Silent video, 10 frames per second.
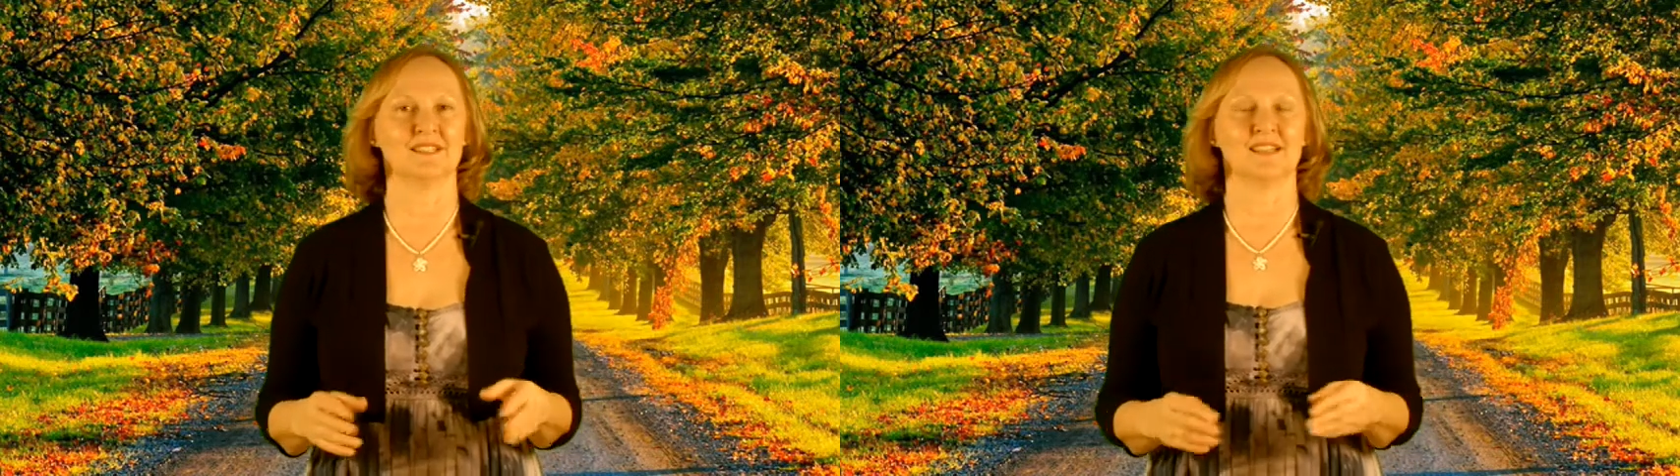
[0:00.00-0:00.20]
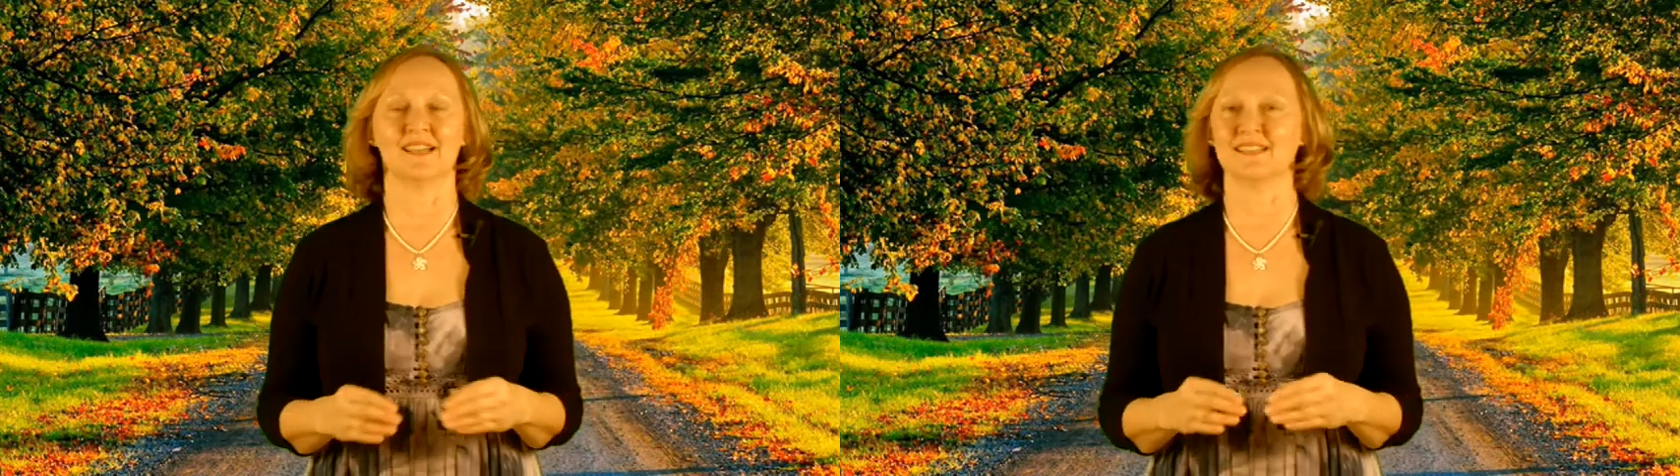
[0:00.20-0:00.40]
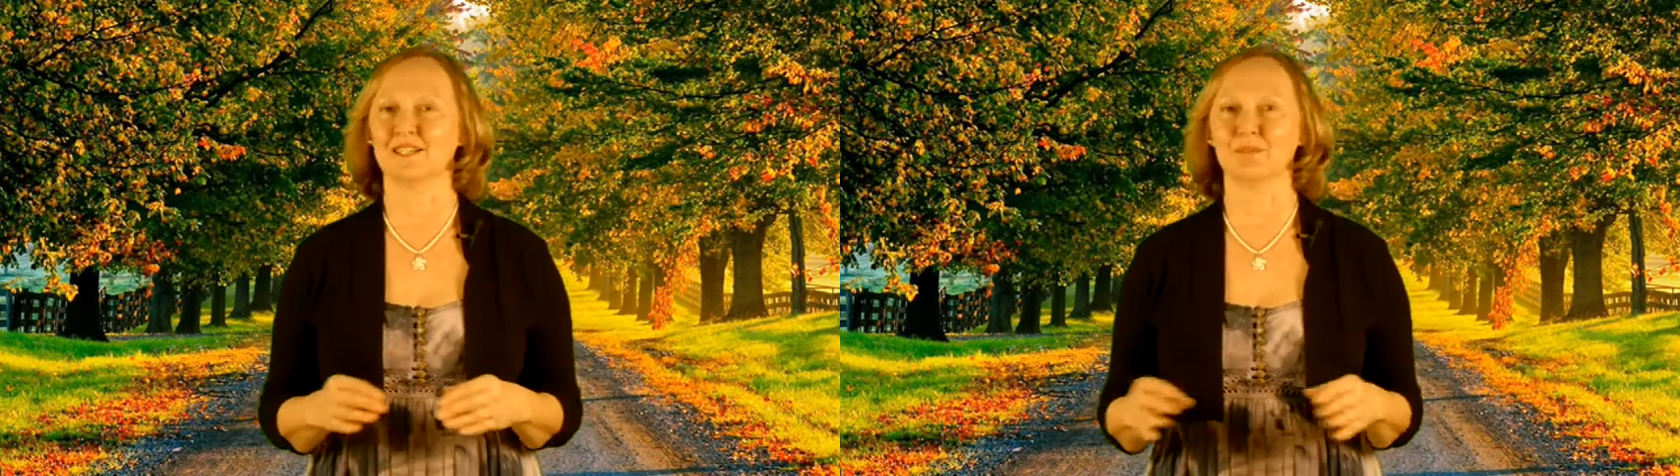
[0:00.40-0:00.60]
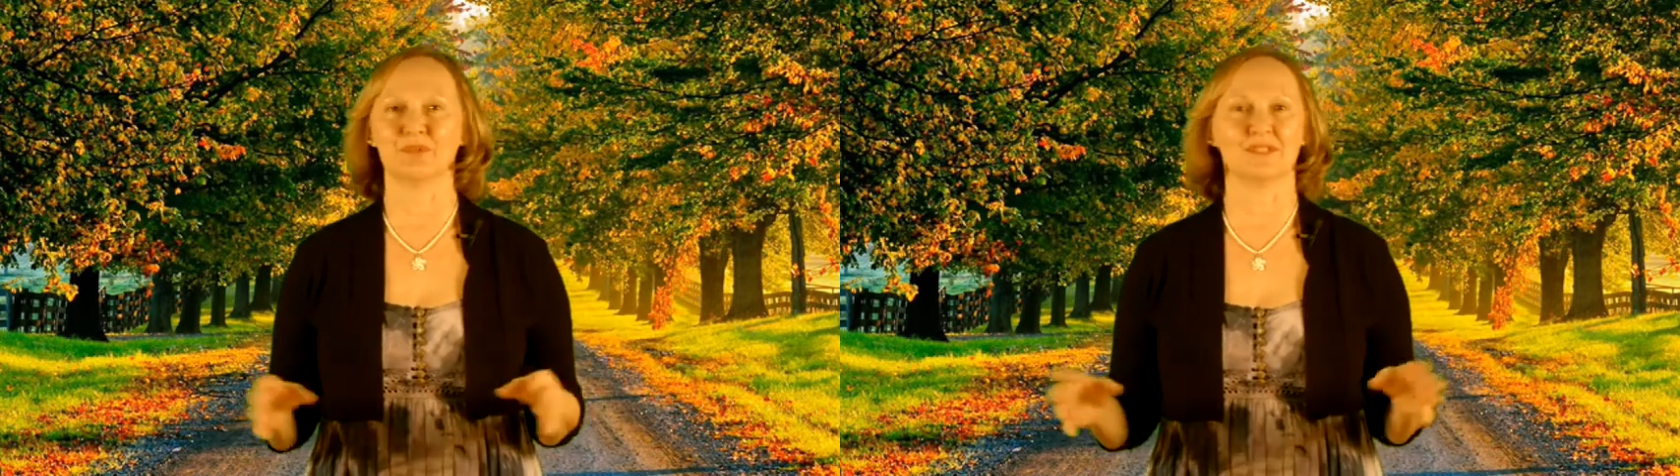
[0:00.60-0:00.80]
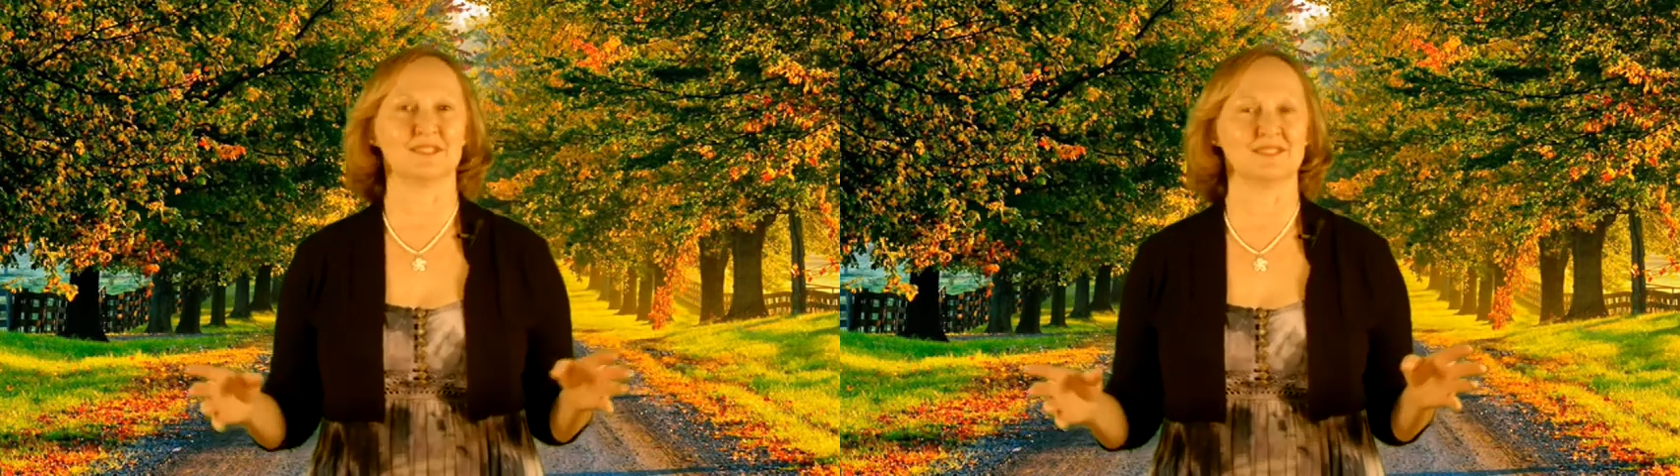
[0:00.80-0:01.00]
I get up
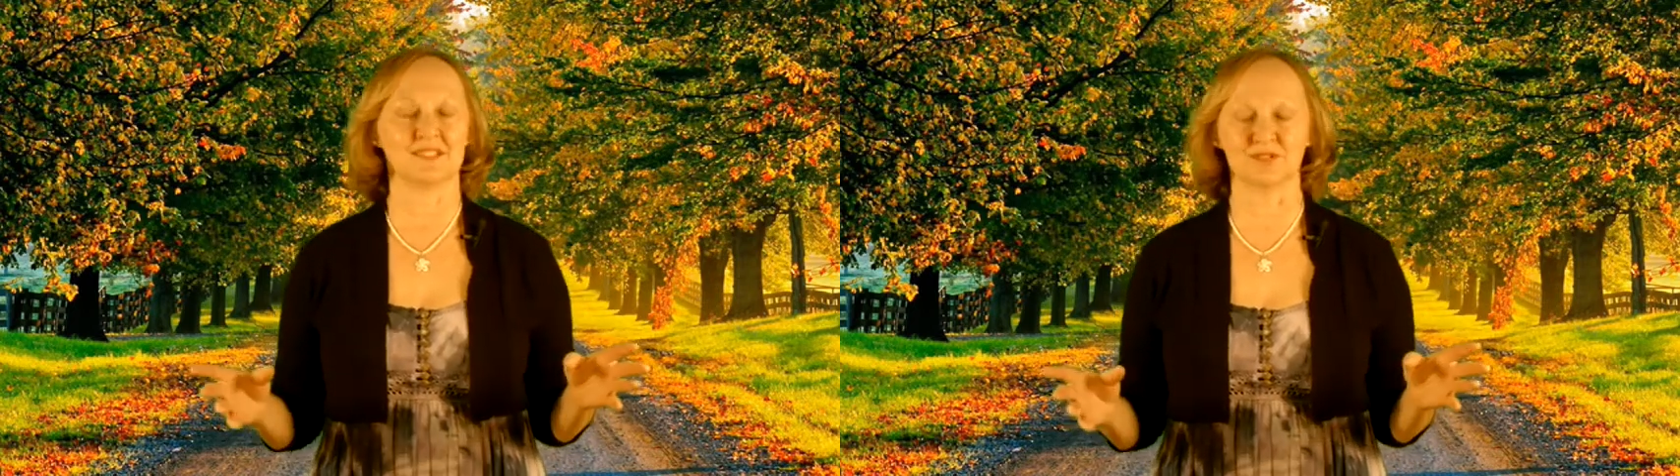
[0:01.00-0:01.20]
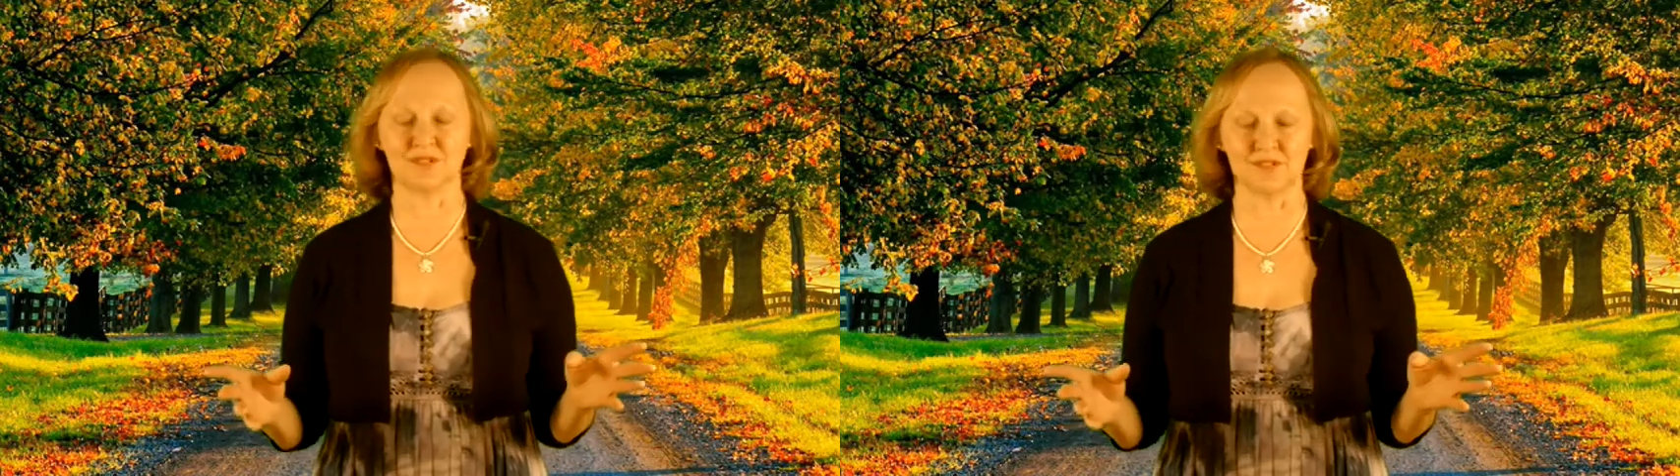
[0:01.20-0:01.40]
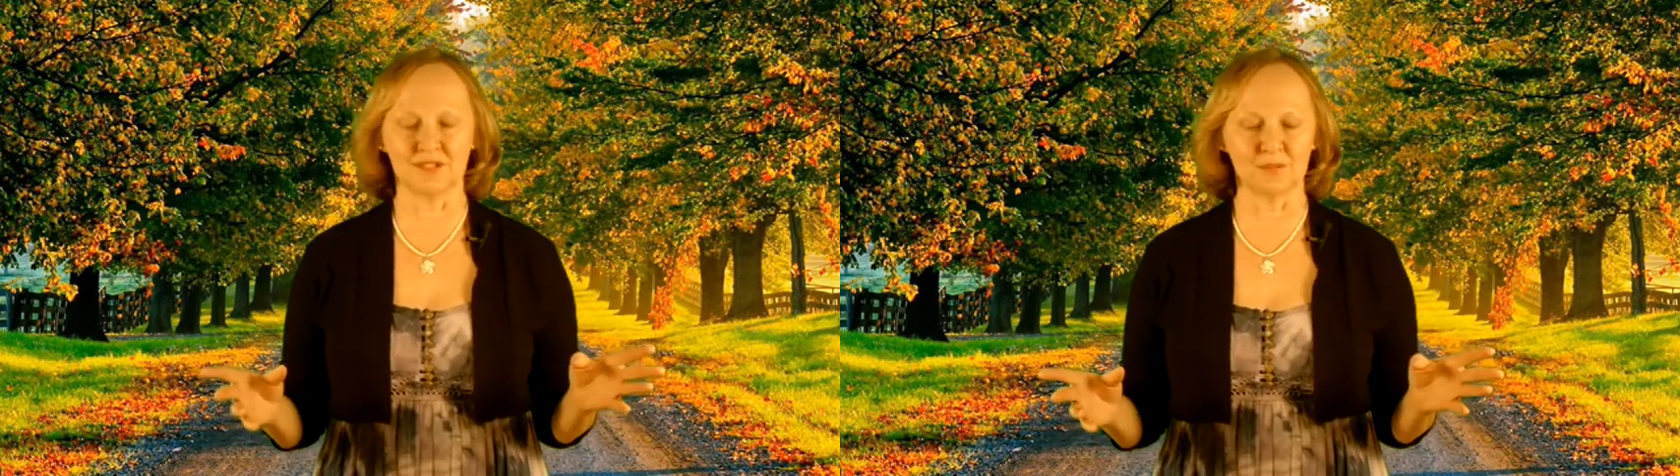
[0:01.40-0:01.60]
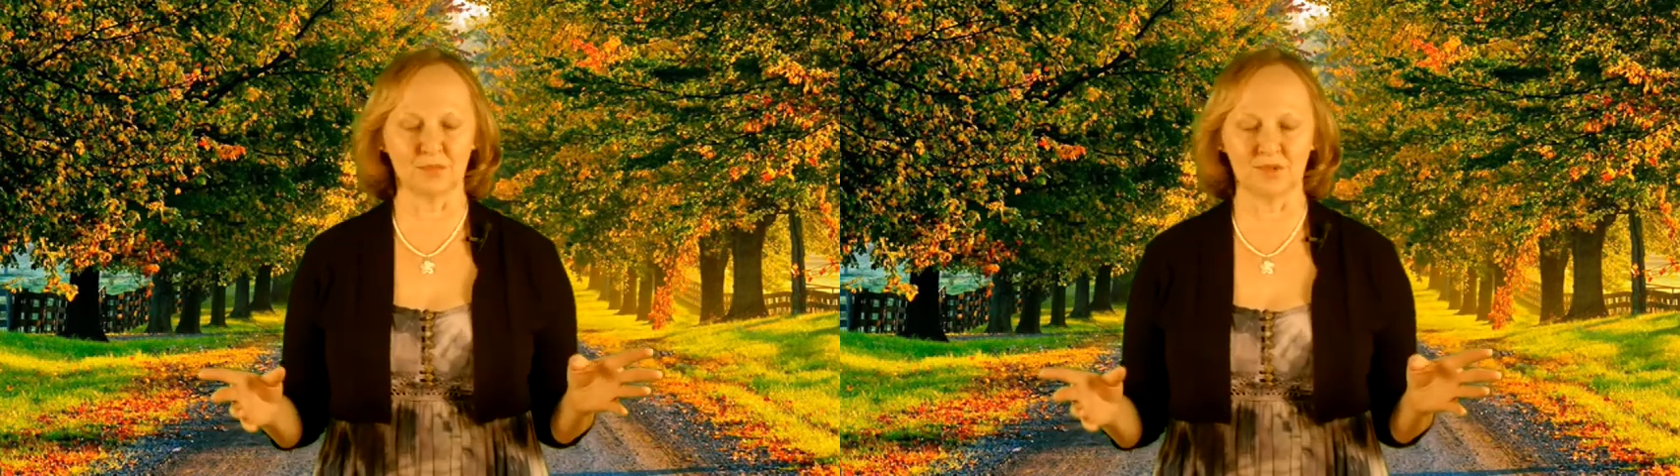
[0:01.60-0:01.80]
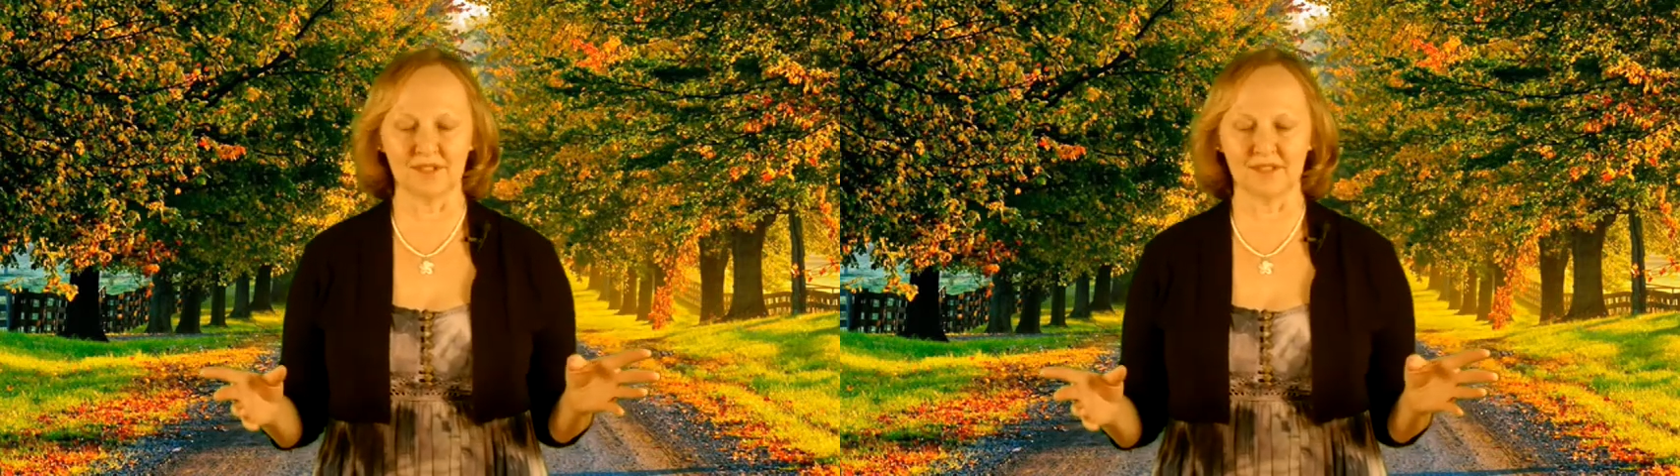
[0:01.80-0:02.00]
early at 6:30 in the
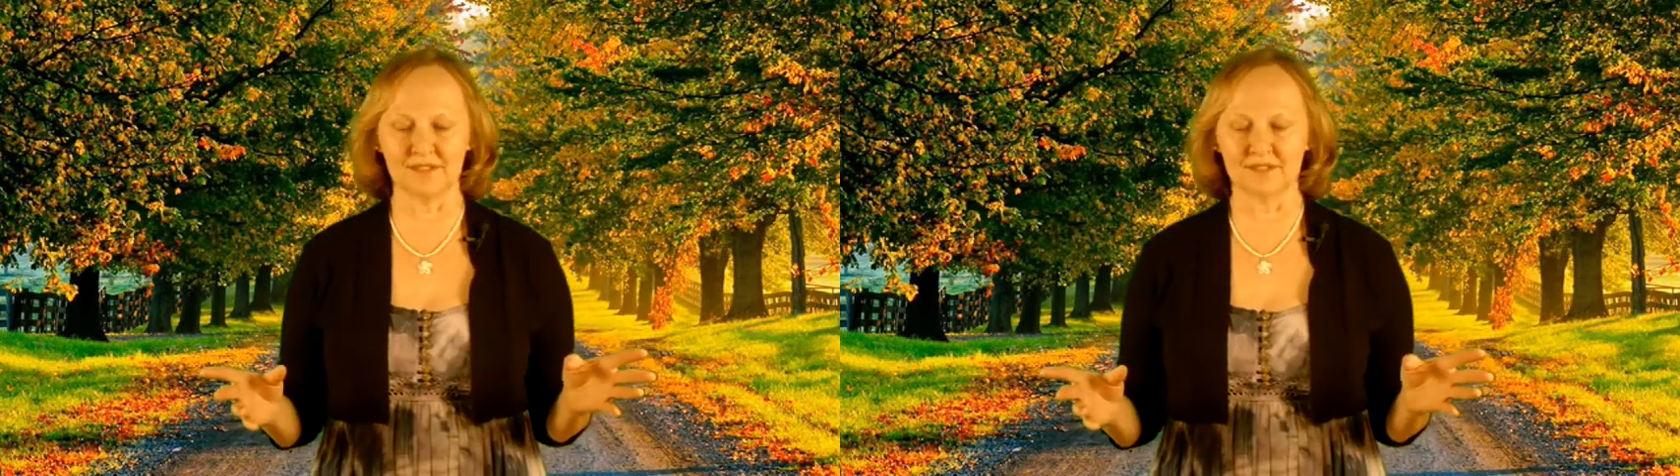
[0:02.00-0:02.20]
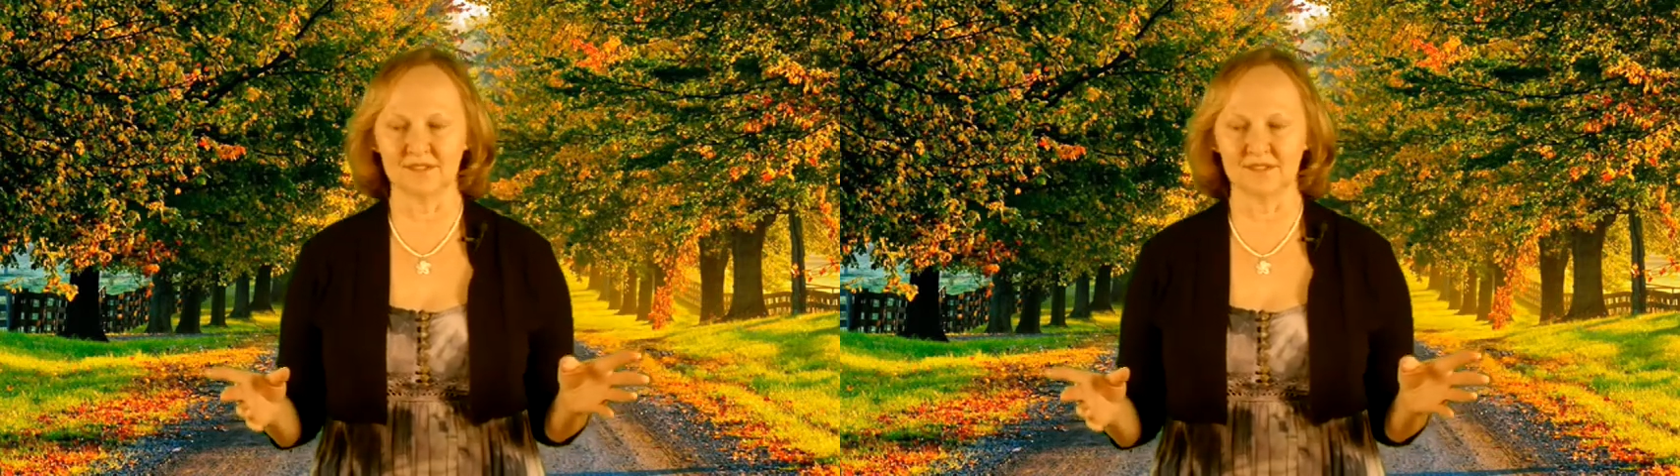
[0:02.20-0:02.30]
morning,